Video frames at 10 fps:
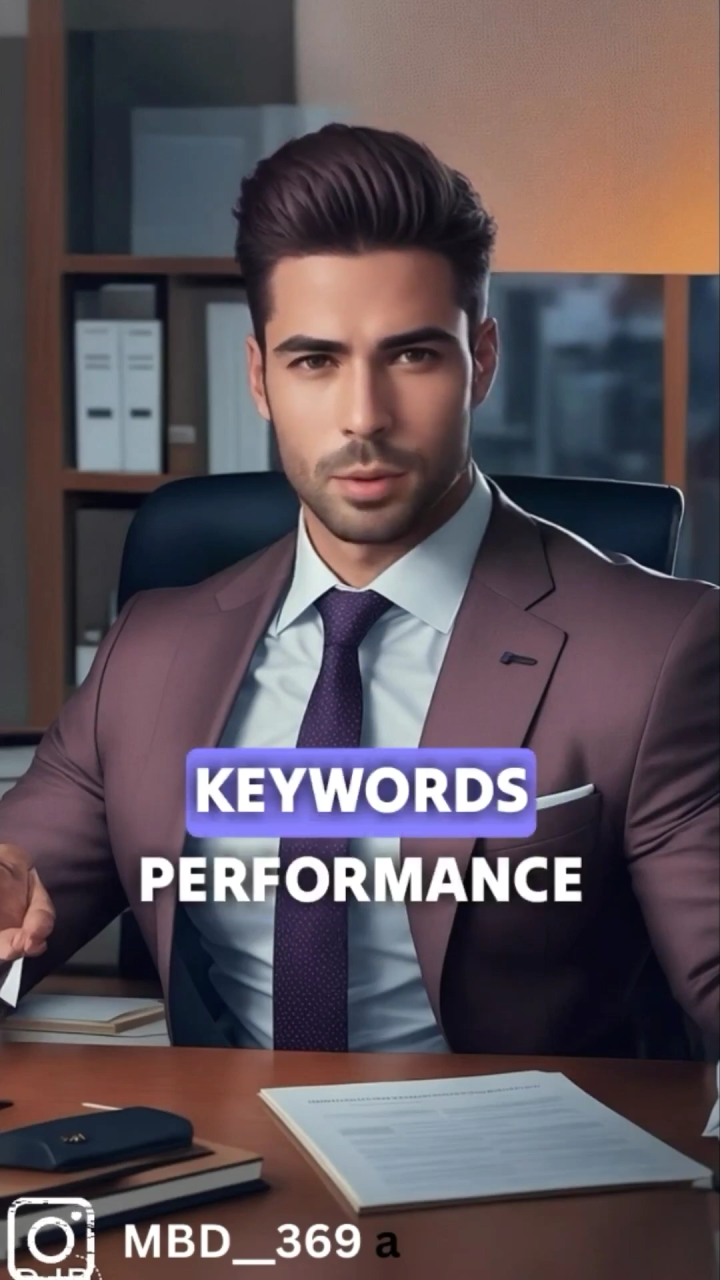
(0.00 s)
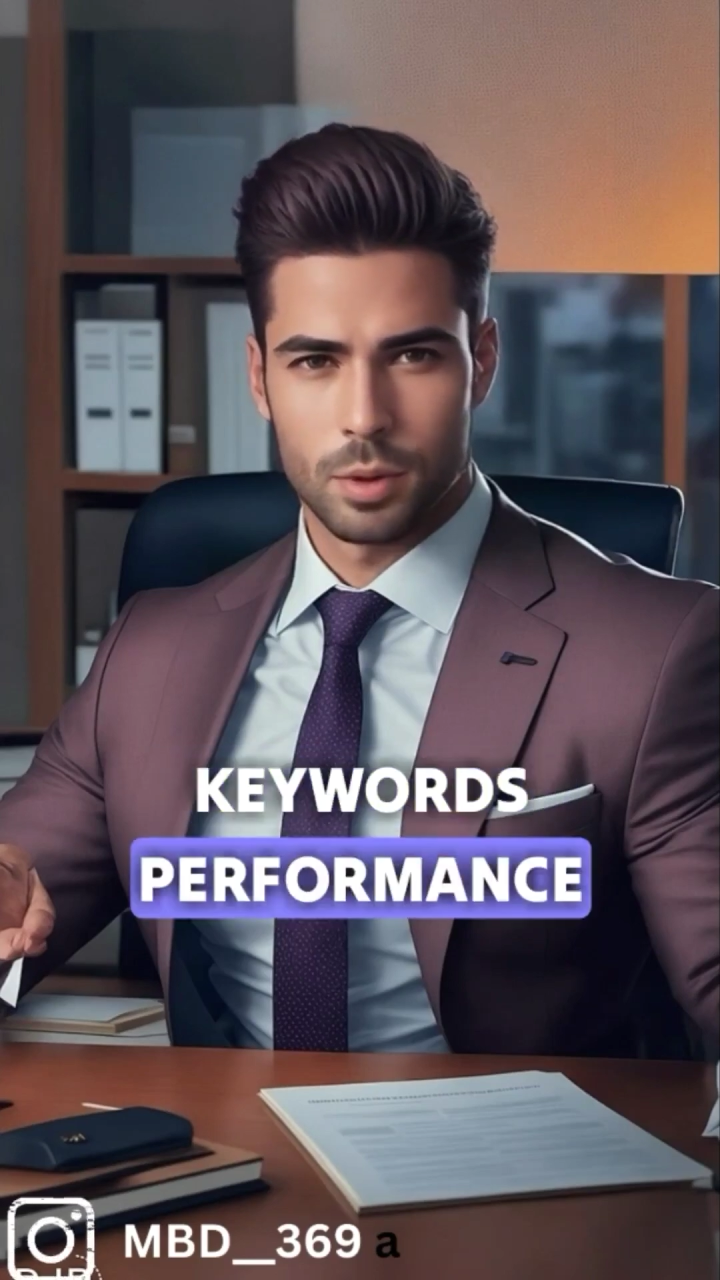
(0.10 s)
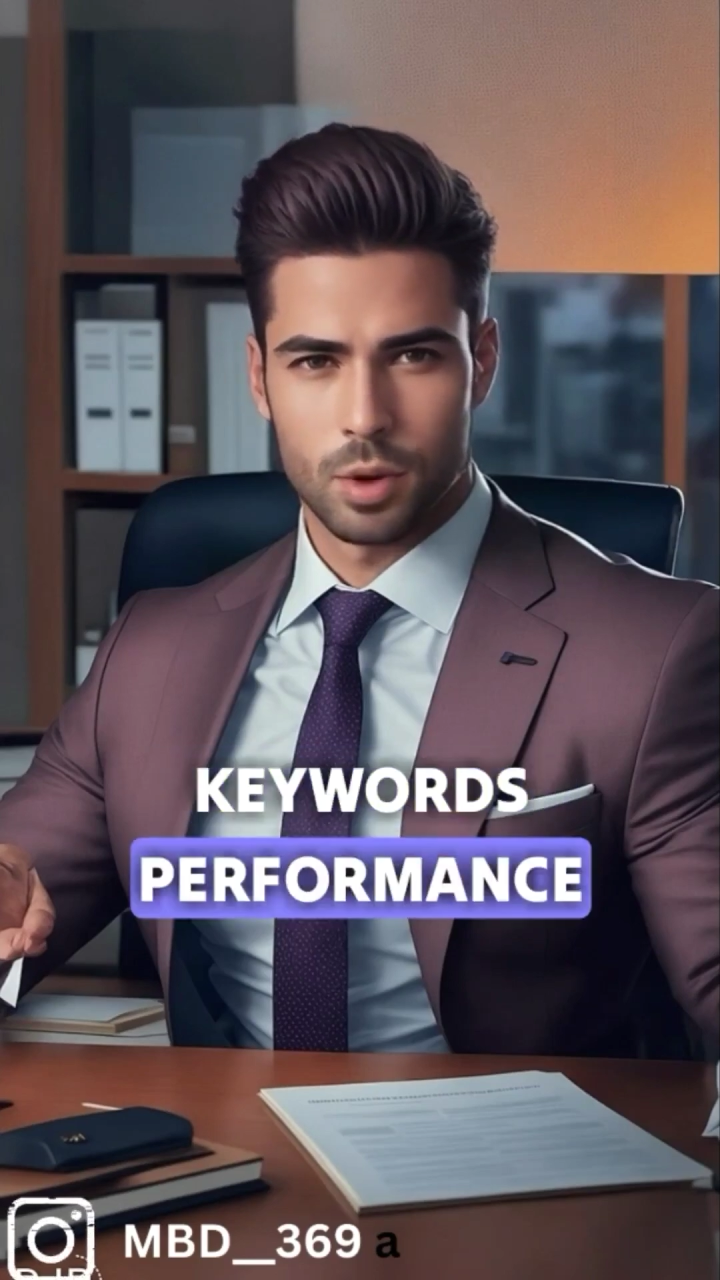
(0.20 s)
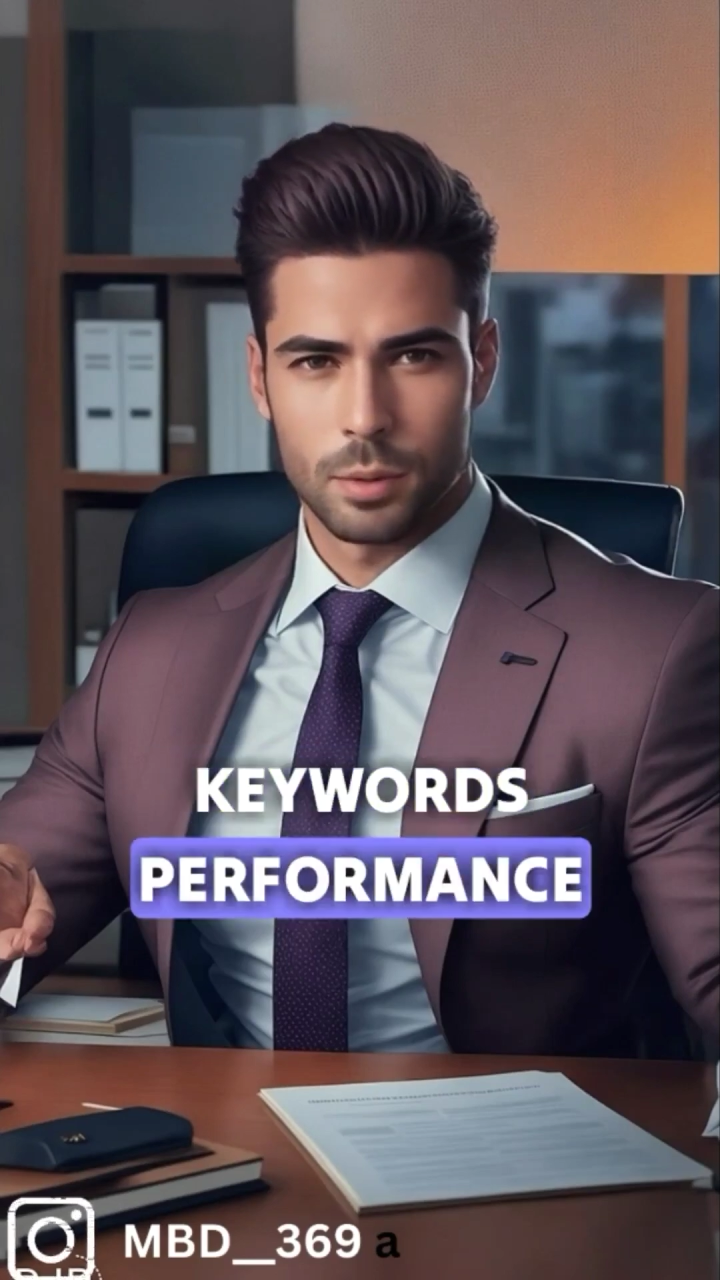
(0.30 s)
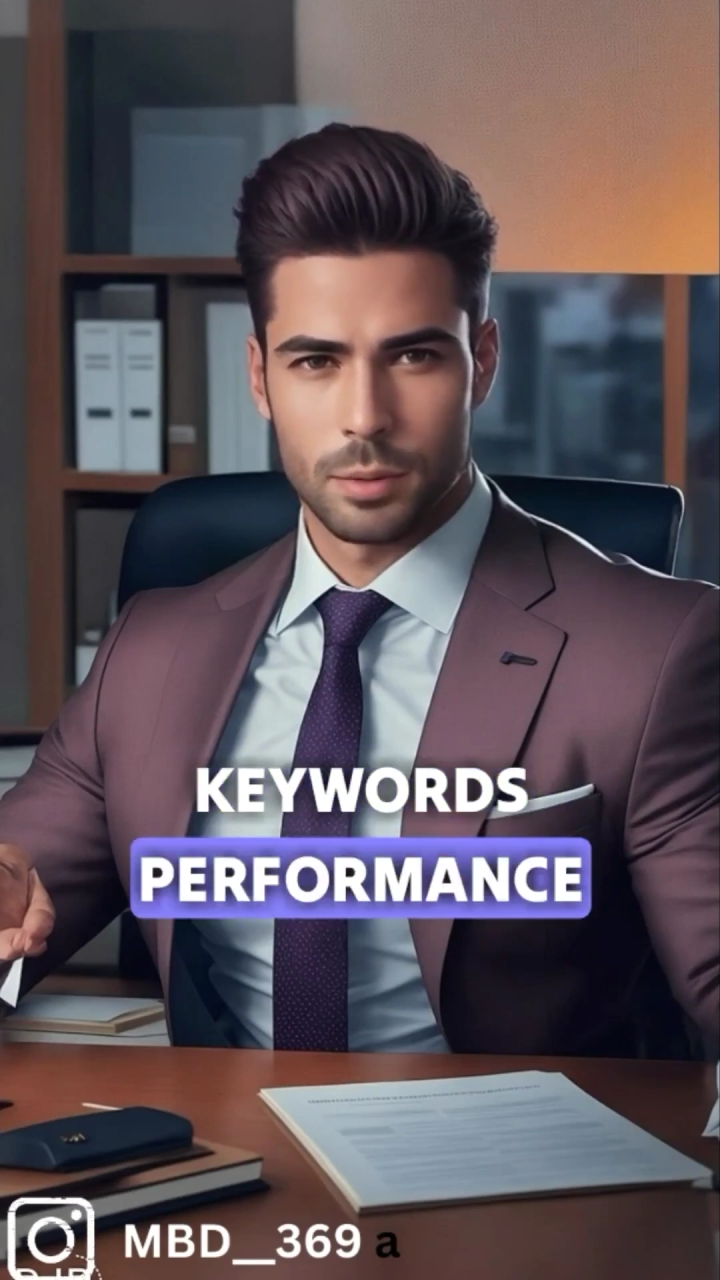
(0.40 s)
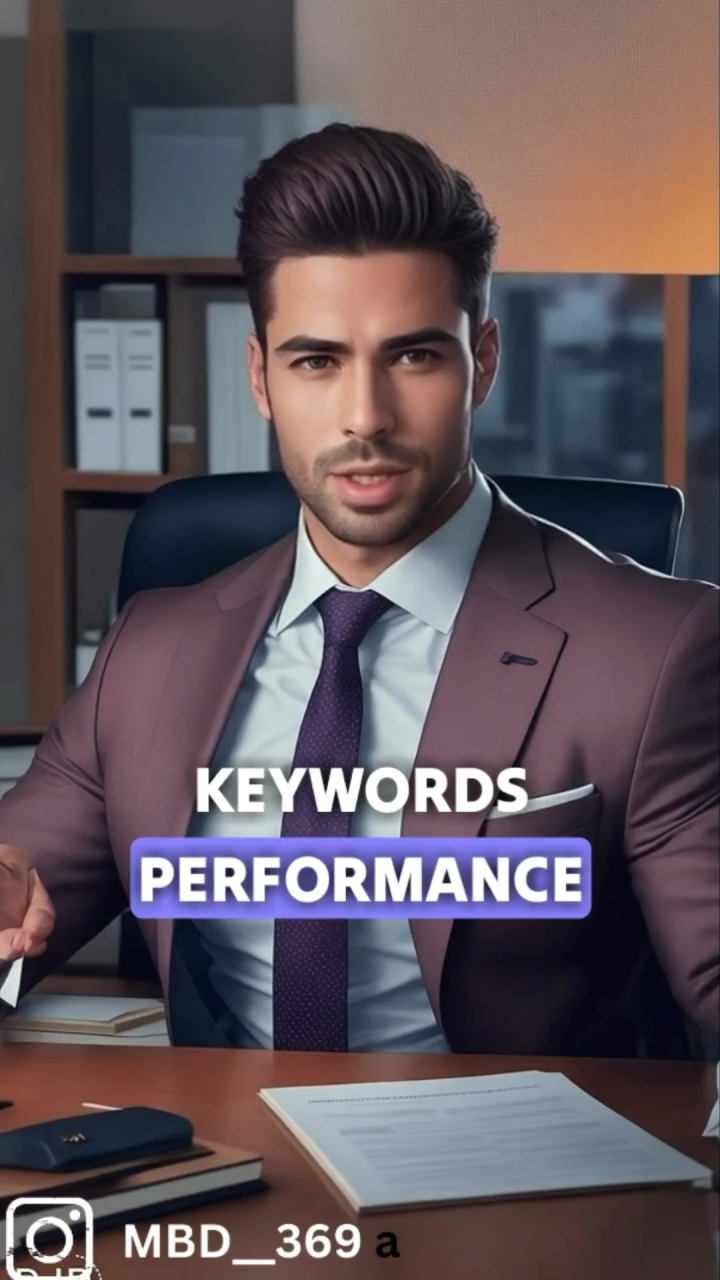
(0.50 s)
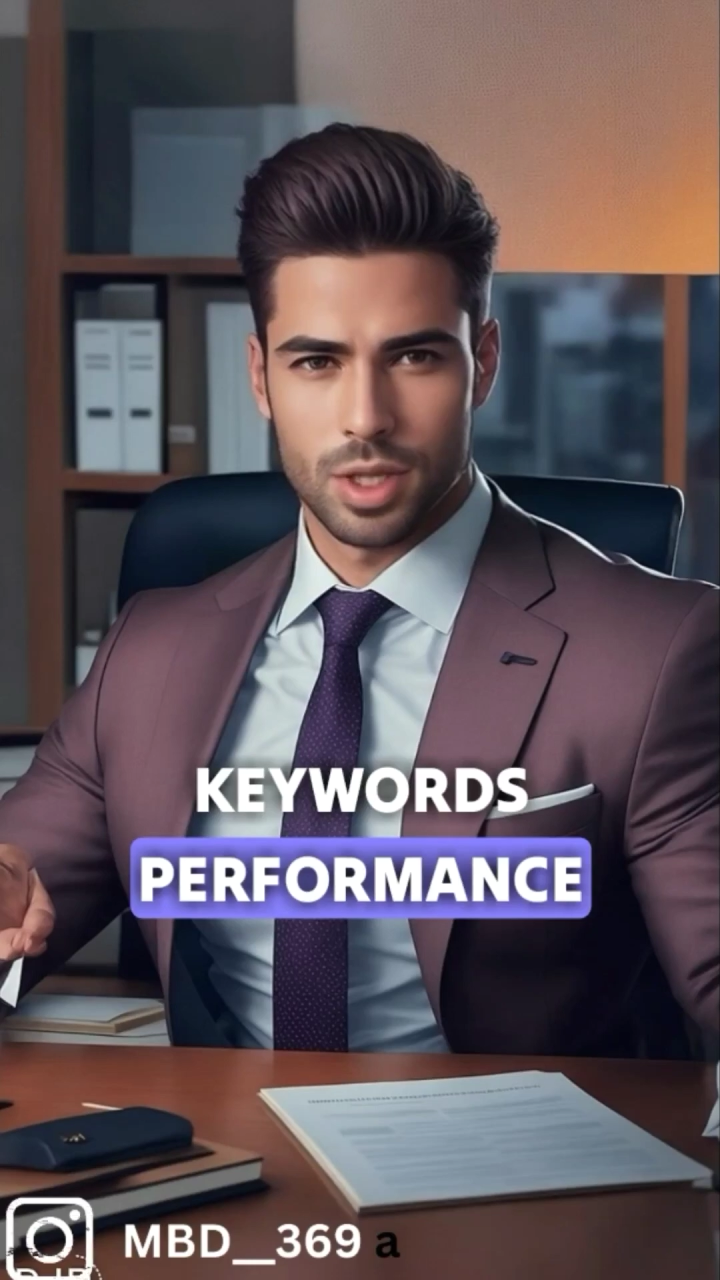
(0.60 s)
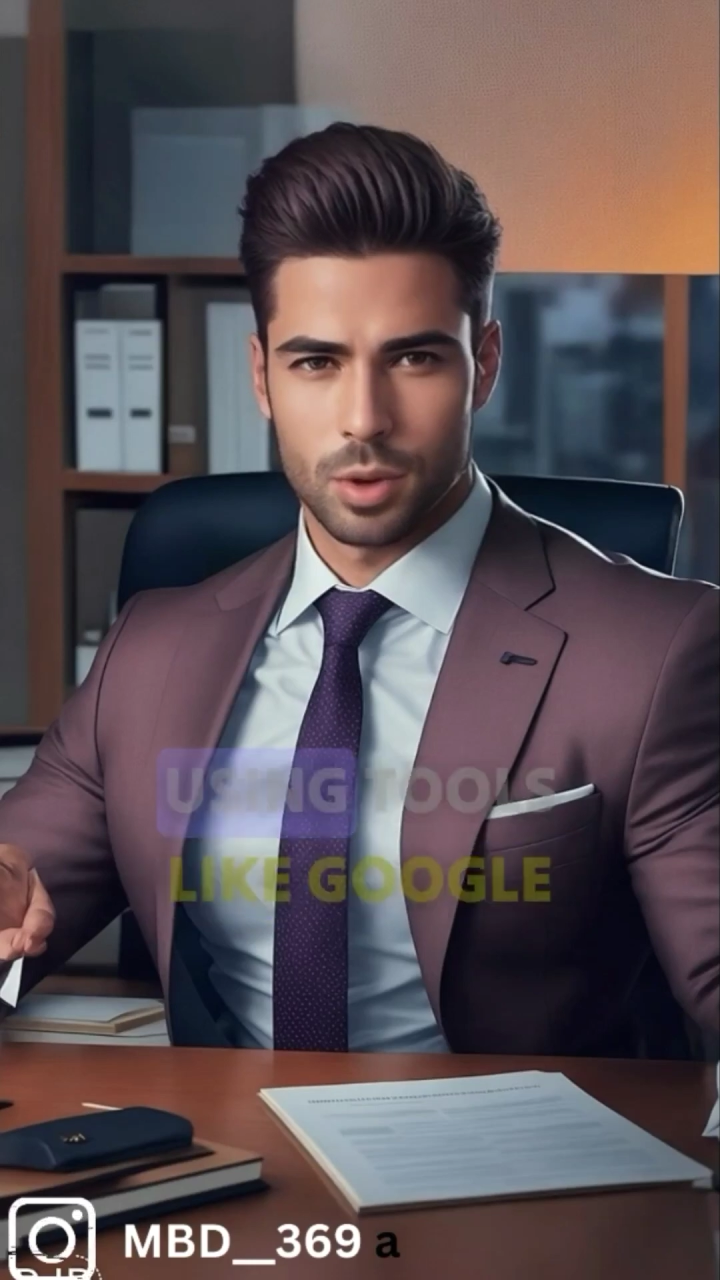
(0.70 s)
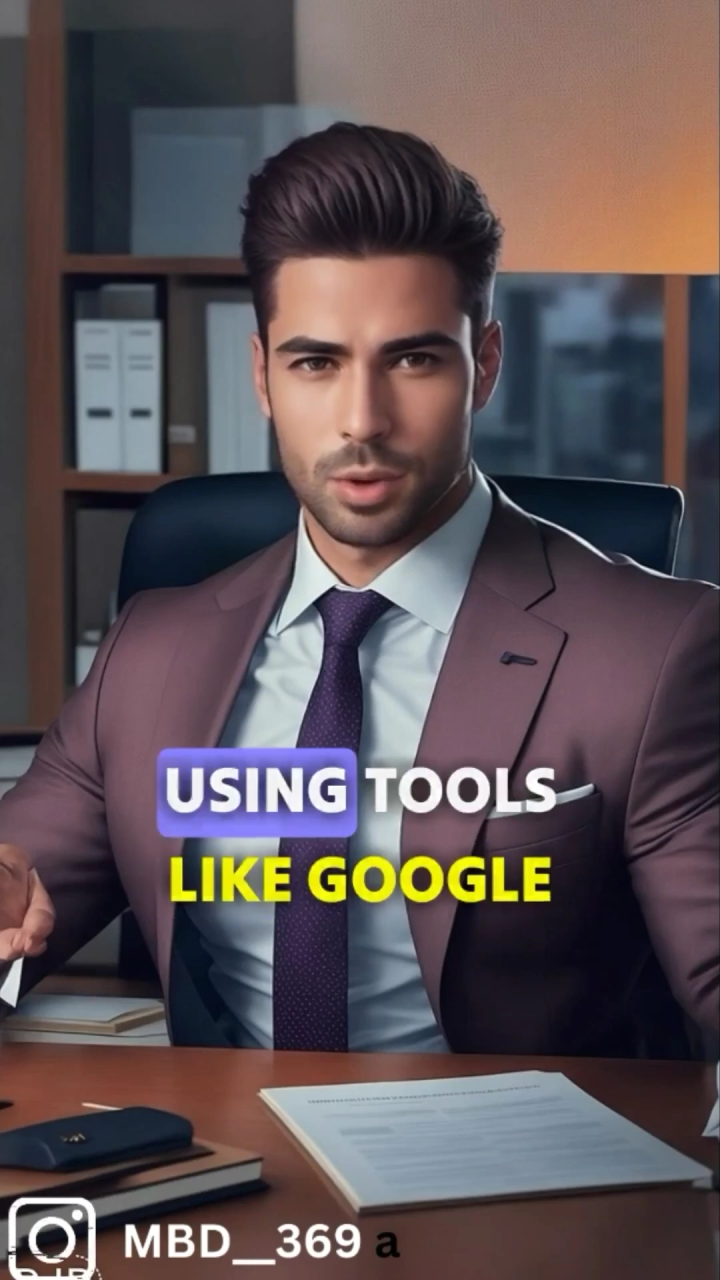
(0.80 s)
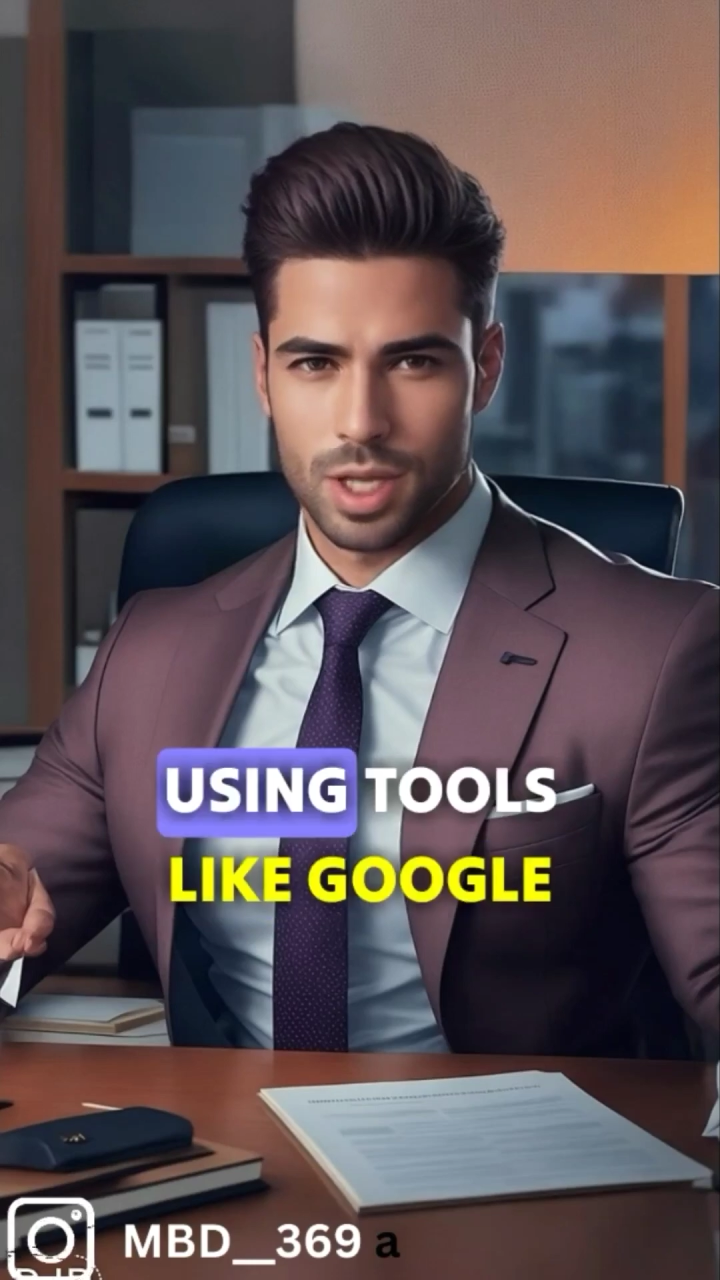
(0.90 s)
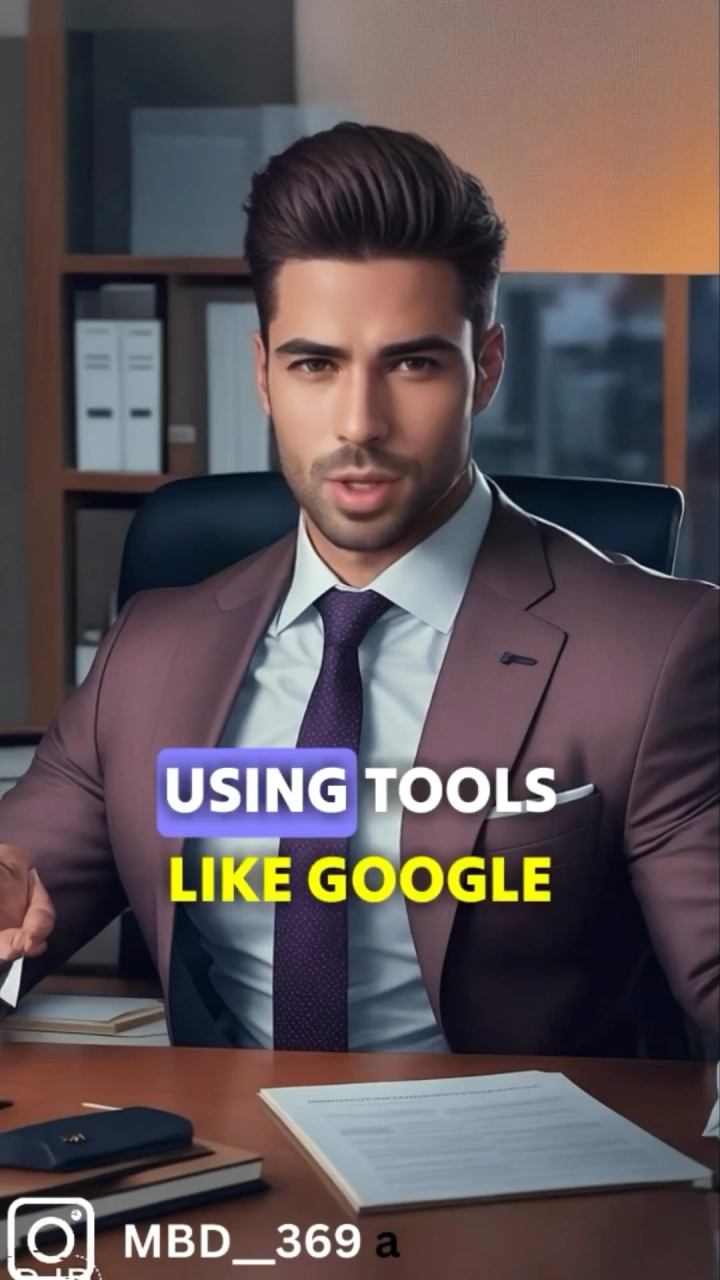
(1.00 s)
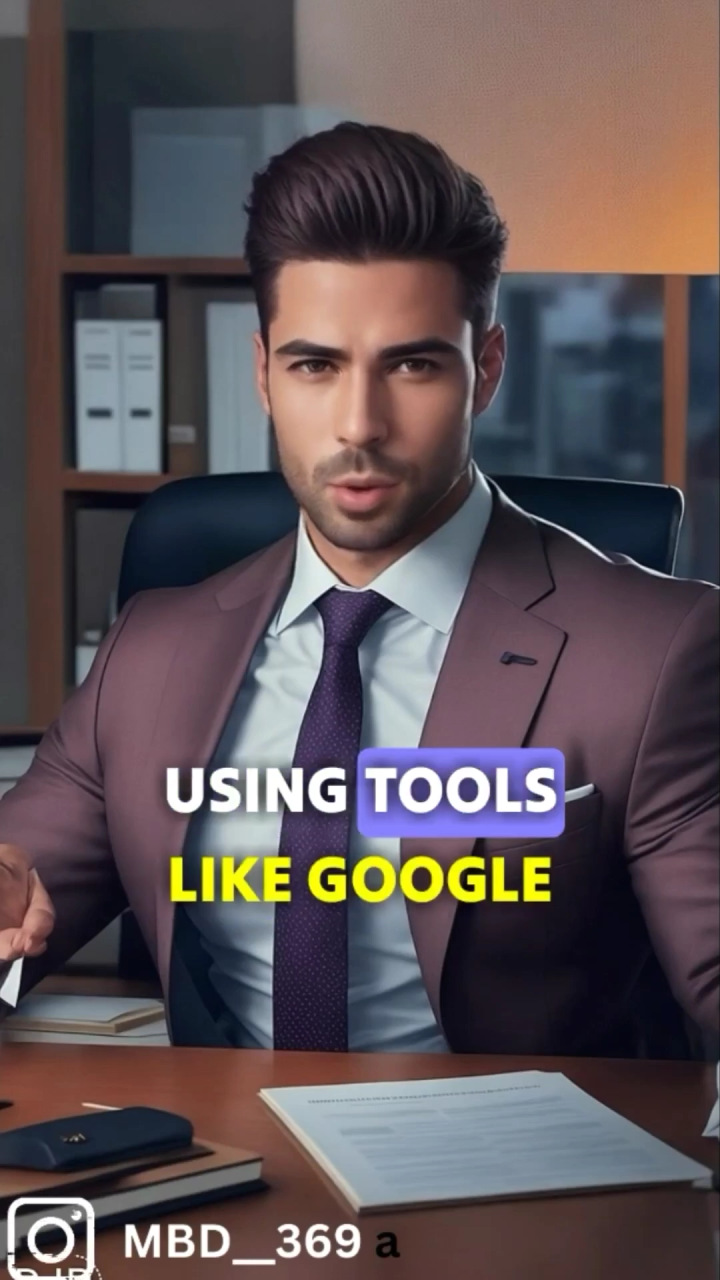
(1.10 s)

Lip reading: performance using